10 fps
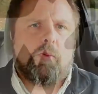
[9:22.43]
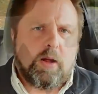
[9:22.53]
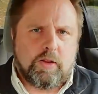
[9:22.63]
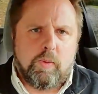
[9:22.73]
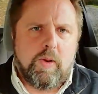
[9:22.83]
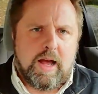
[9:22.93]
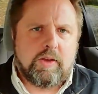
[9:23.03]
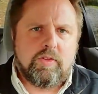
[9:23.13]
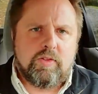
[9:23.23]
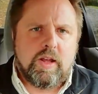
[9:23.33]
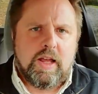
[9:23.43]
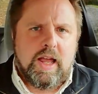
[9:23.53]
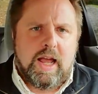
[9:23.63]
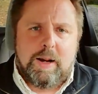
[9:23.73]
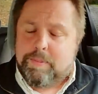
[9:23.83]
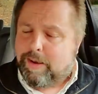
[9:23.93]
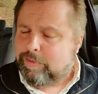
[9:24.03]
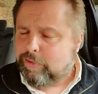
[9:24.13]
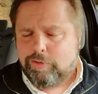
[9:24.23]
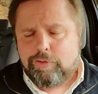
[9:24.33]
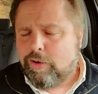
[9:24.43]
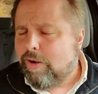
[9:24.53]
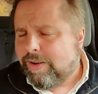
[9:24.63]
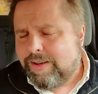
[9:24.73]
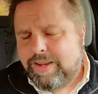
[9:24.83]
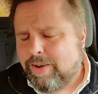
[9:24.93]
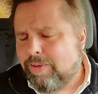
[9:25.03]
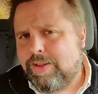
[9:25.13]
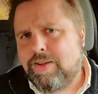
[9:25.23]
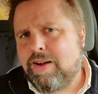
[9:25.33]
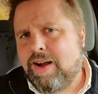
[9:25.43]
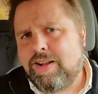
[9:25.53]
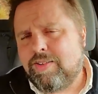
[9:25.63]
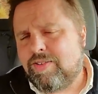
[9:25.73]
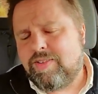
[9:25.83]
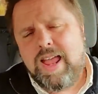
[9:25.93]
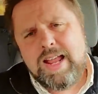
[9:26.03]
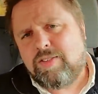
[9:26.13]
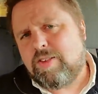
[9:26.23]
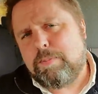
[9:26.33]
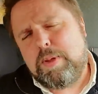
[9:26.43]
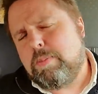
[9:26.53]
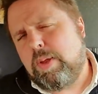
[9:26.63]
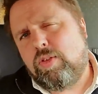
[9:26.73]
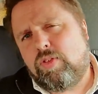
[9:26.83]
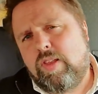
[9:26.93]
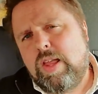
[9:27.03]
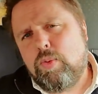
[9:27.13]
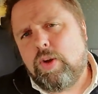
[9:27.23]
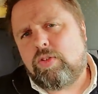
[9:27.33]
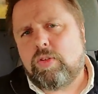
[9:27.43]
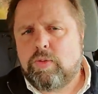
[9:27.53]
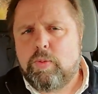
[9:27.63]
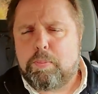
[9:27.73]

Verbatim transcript: throughout the West. And I'm not just talking here in the United States. The BBC recently